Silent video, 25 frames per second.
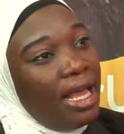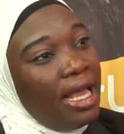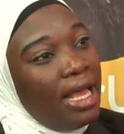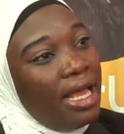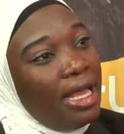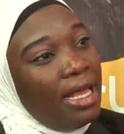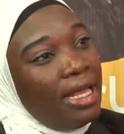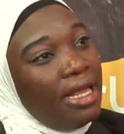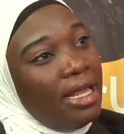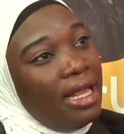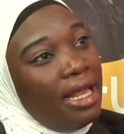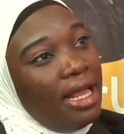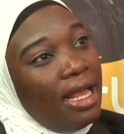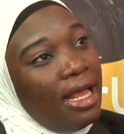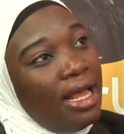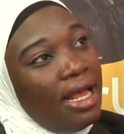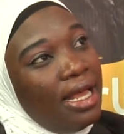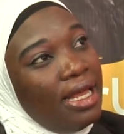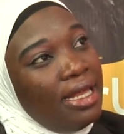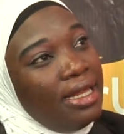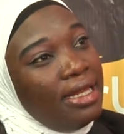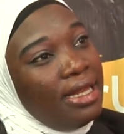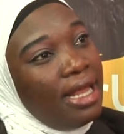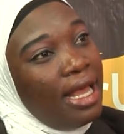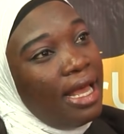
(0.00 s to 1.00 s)
I,
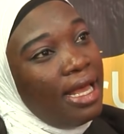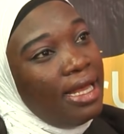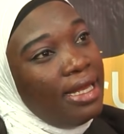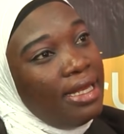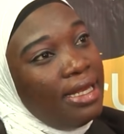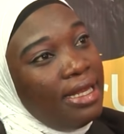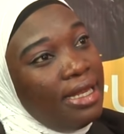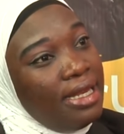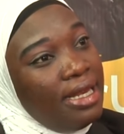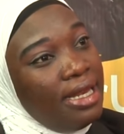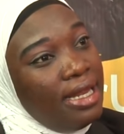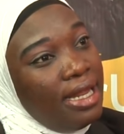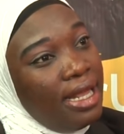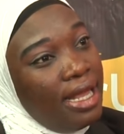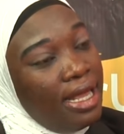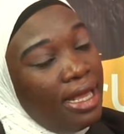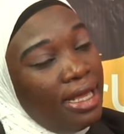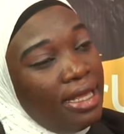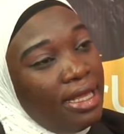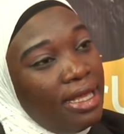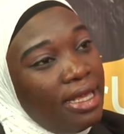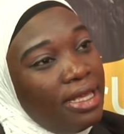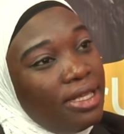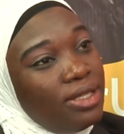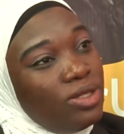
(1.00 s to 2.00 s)
I, I did a
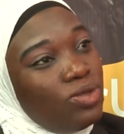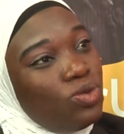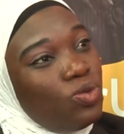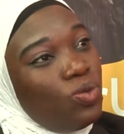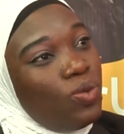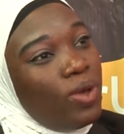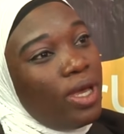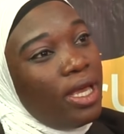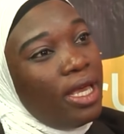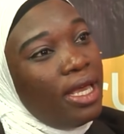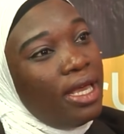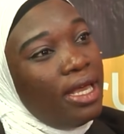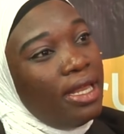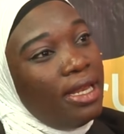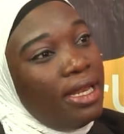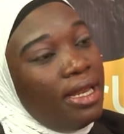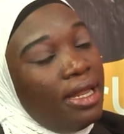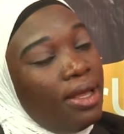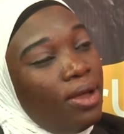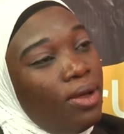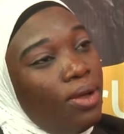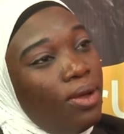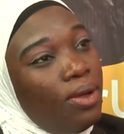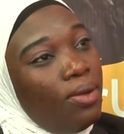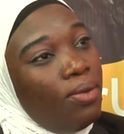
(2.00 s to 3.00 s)
case where
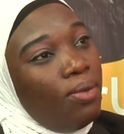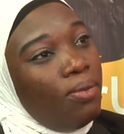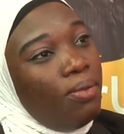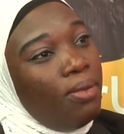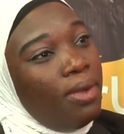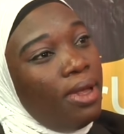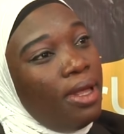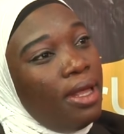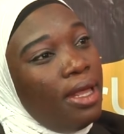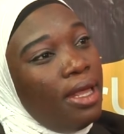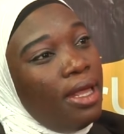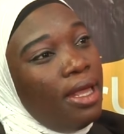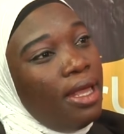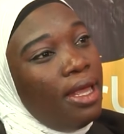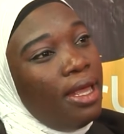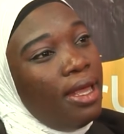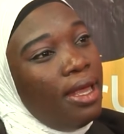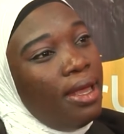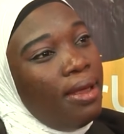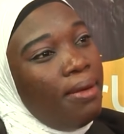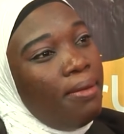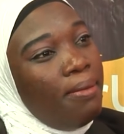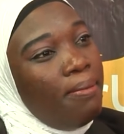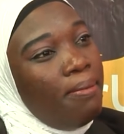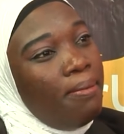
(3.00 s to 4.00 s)
the
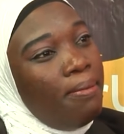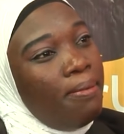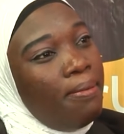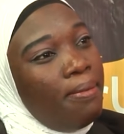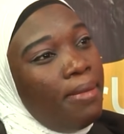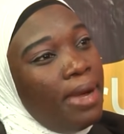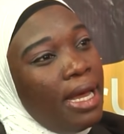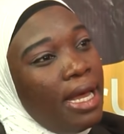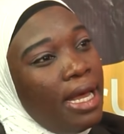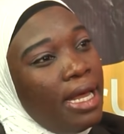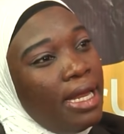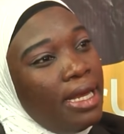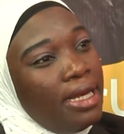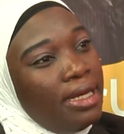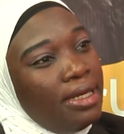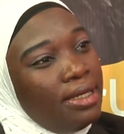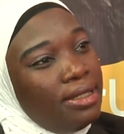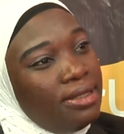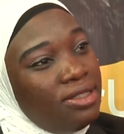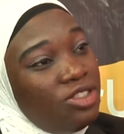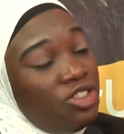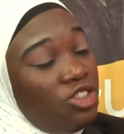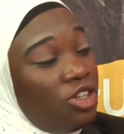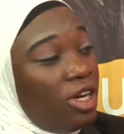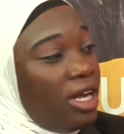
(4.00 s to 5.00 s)

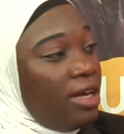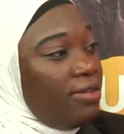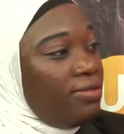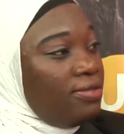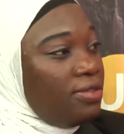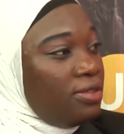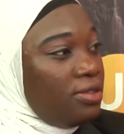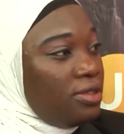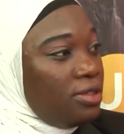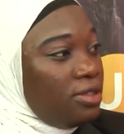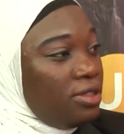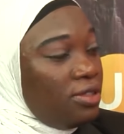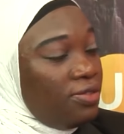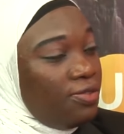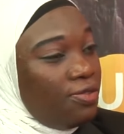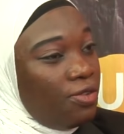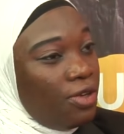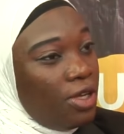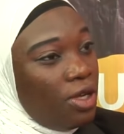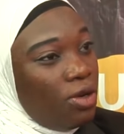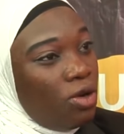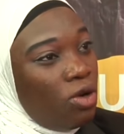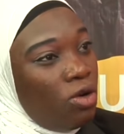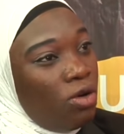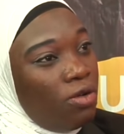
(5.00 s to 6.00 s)
man traveled for
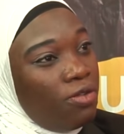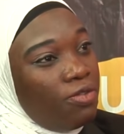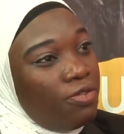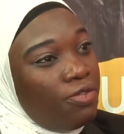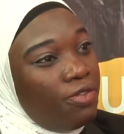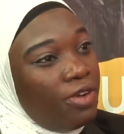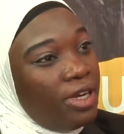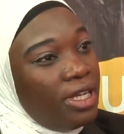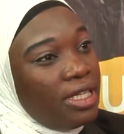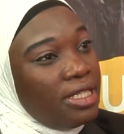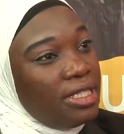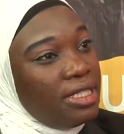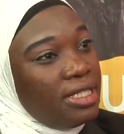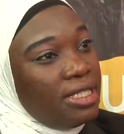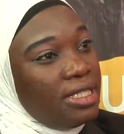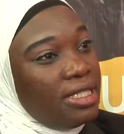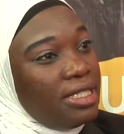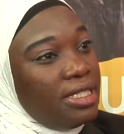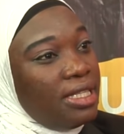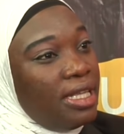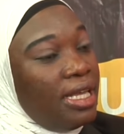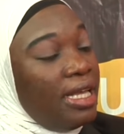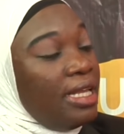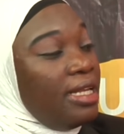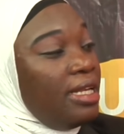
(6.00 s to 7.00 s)
a
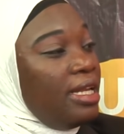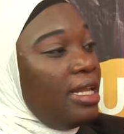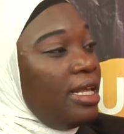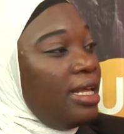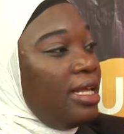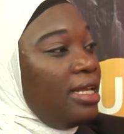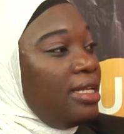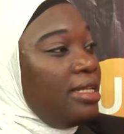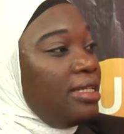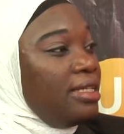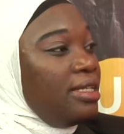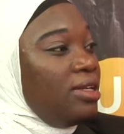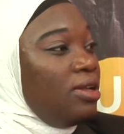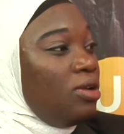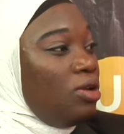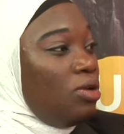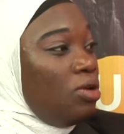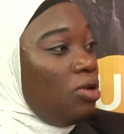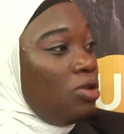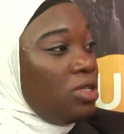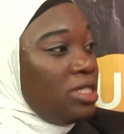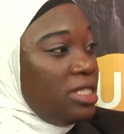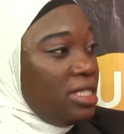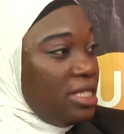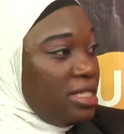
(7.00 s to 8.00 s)
conference and then
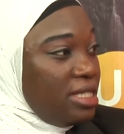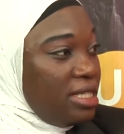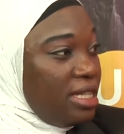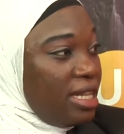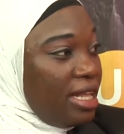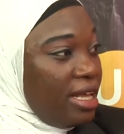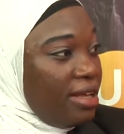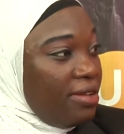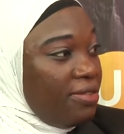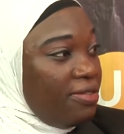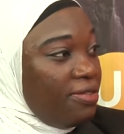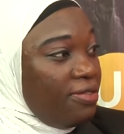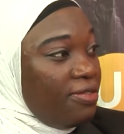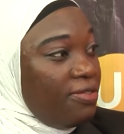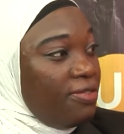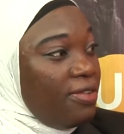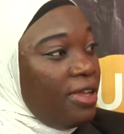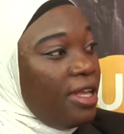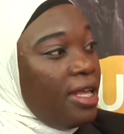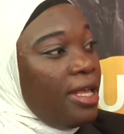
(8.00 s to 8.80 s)
lost his life.